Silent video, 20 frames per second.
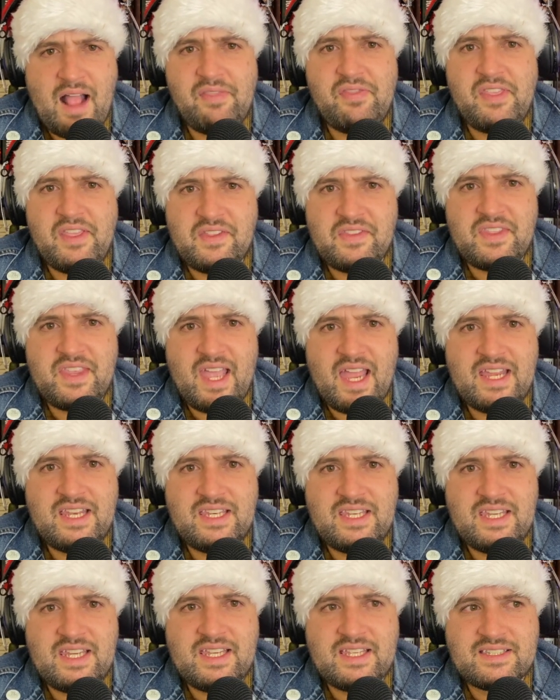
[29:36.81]
I think the
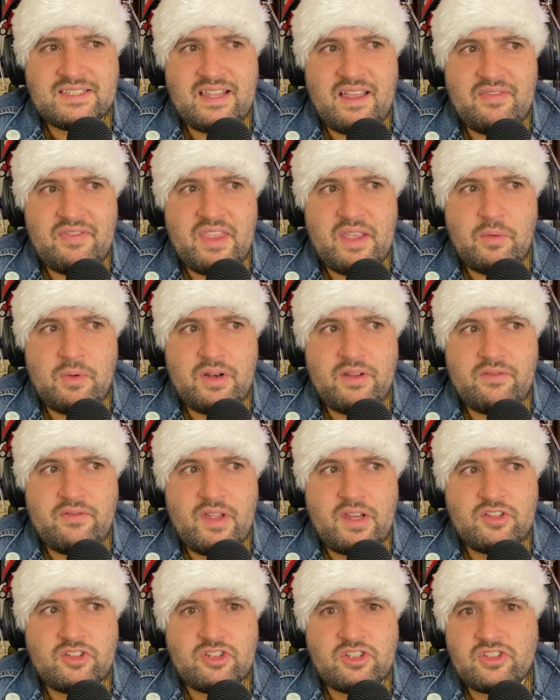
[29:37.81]
idea is that they would
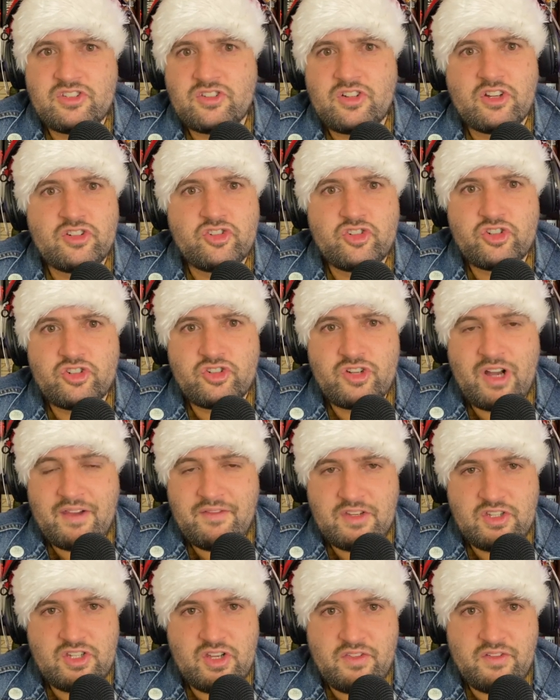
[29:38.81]
eventually start to
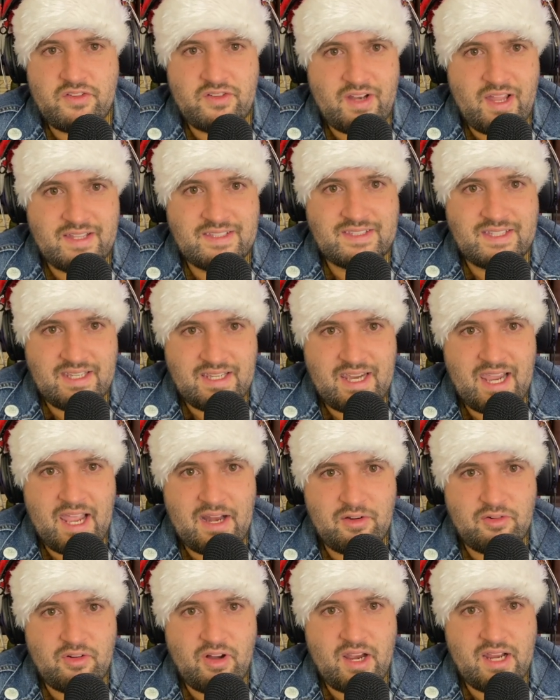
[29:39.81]
drive each other nuts
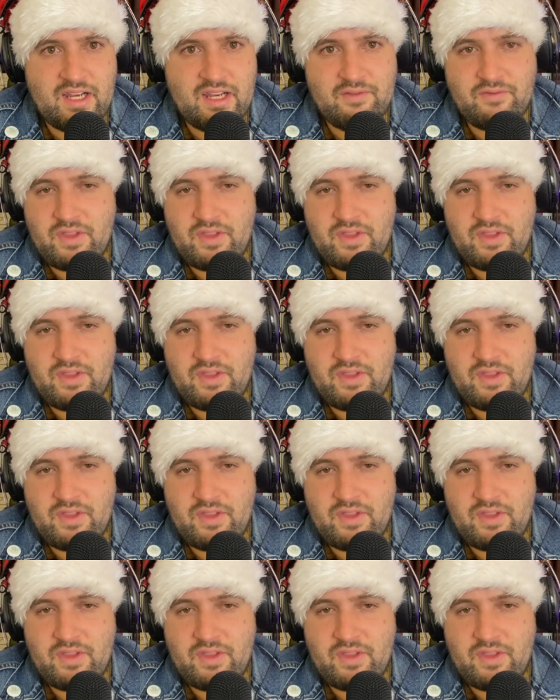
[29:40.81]
again, right?